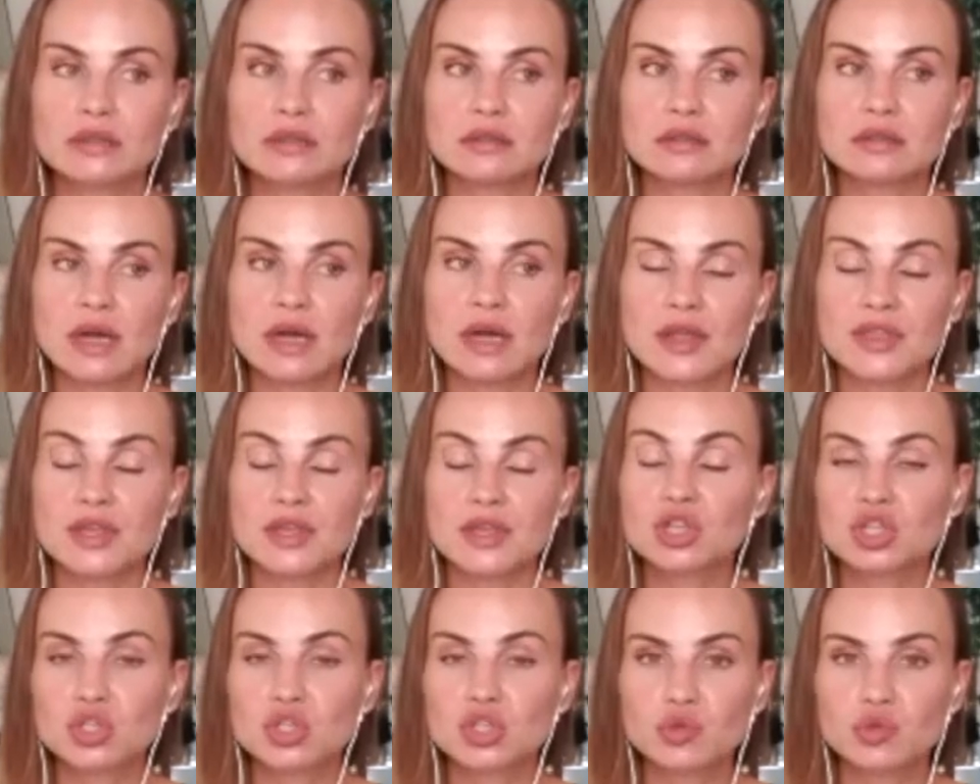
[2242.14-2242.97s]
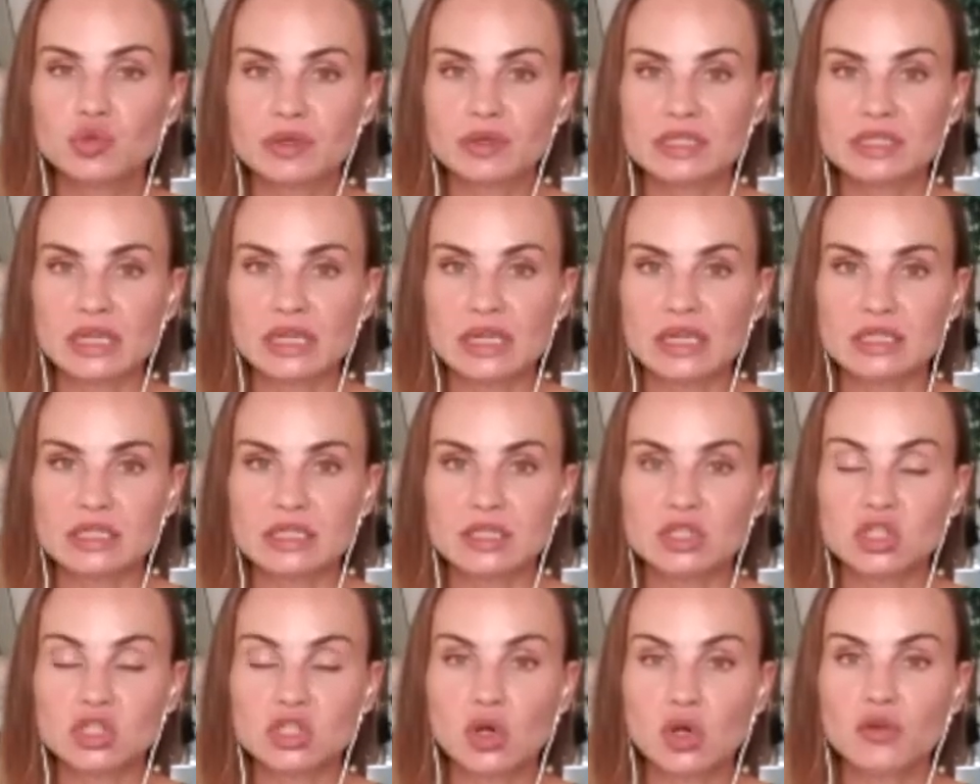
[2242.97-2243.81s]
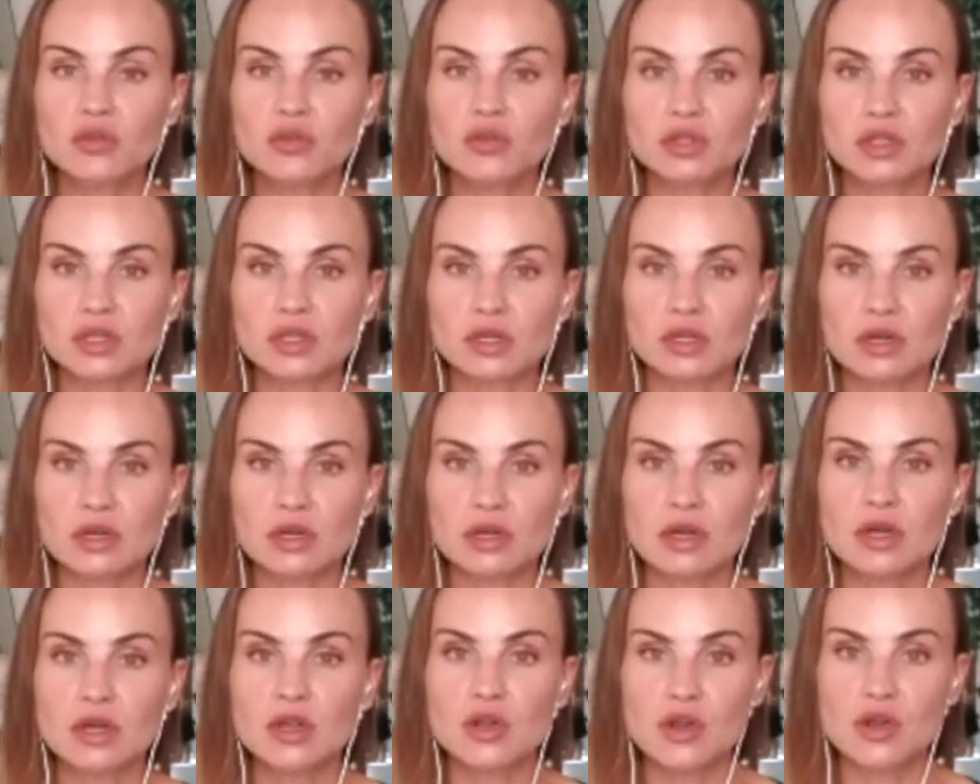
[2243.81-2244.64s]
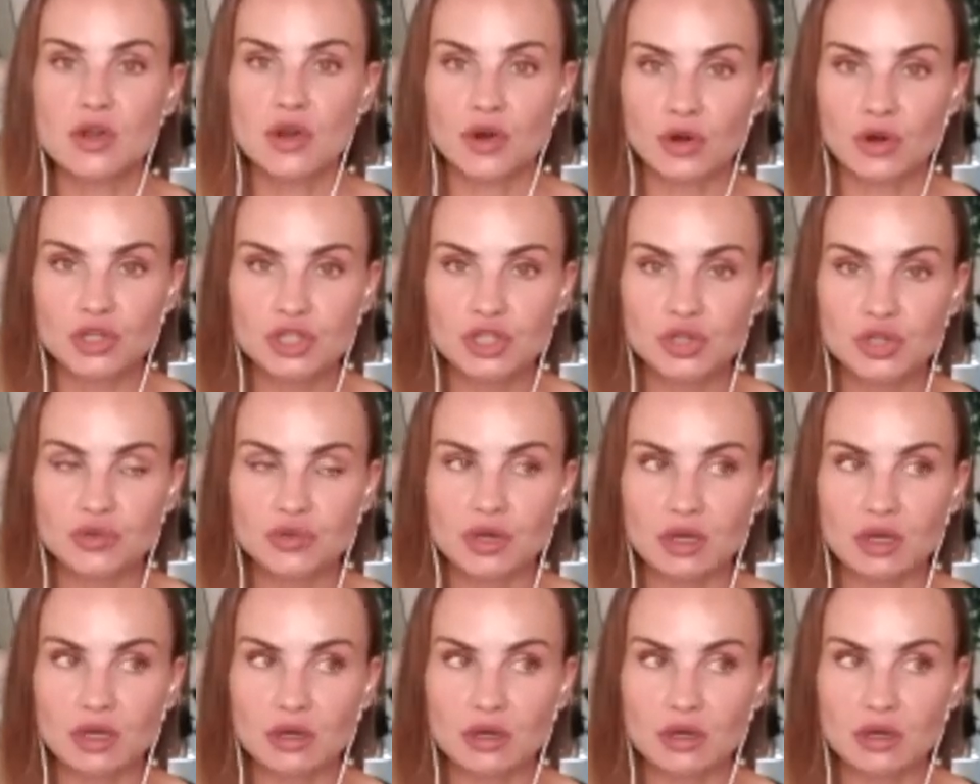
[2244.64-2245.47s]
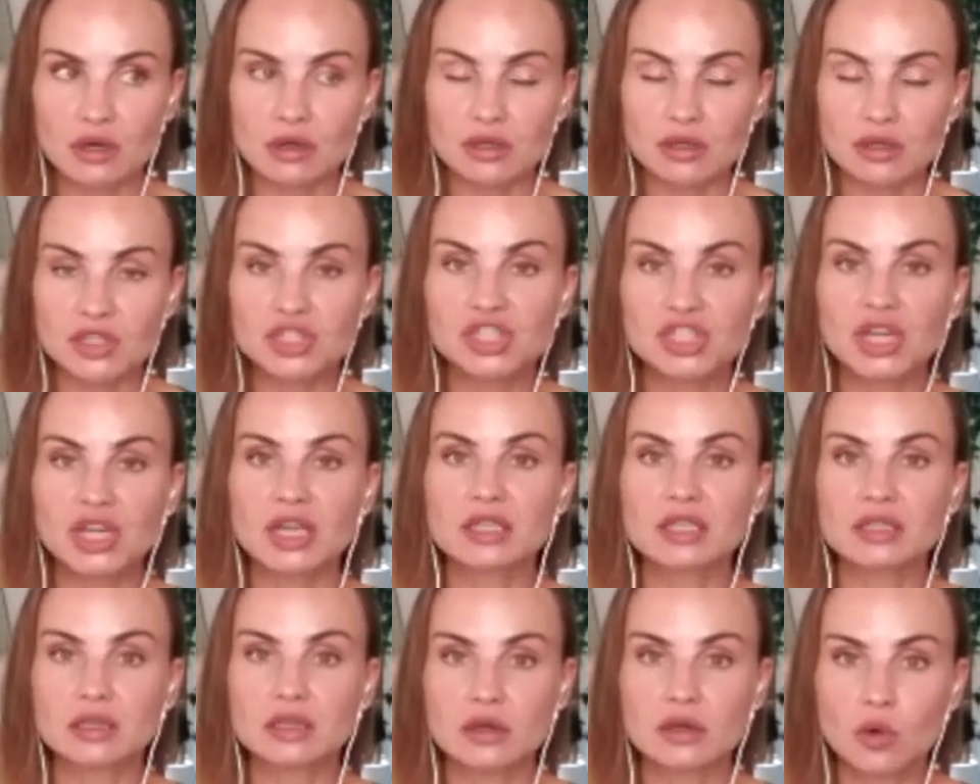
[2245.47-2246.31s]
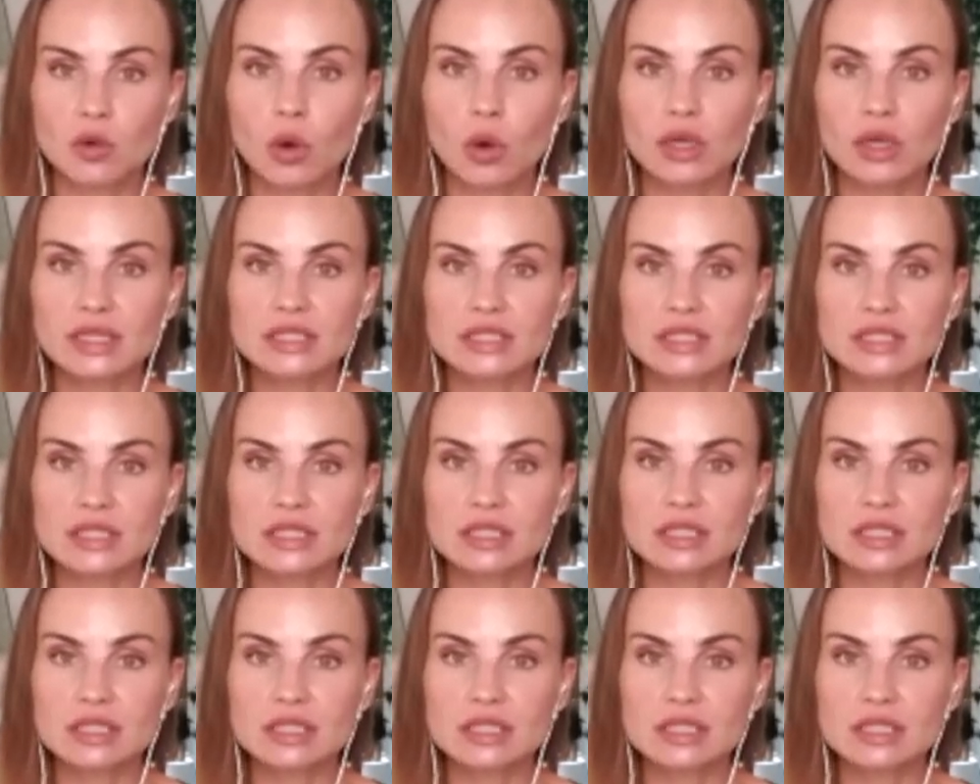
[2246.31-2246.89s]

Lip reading: I think, should possess softer, nurturing, gentler qualities.